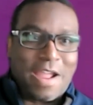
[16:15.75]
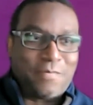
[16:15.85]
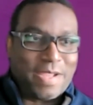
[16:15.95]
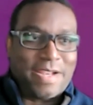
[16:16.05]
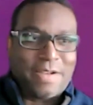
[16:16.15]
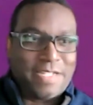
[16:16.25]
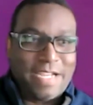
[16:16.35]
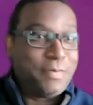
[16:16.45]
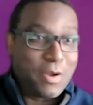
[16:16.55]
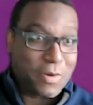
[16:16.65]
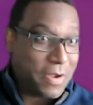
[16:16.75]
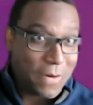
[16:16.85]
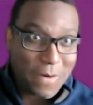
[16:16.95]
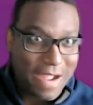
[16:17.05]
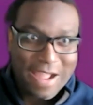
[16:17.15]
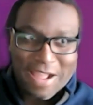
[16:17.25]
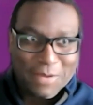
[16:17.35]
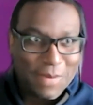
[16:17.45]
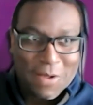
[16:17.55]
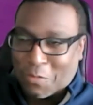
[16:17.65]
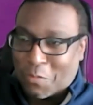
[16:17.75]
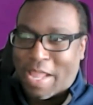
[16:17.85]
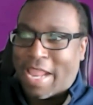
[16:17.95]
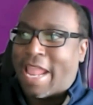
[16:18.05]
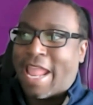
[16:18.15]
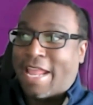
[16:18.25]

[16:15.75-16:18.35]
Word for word: I've been Team Coco all the way,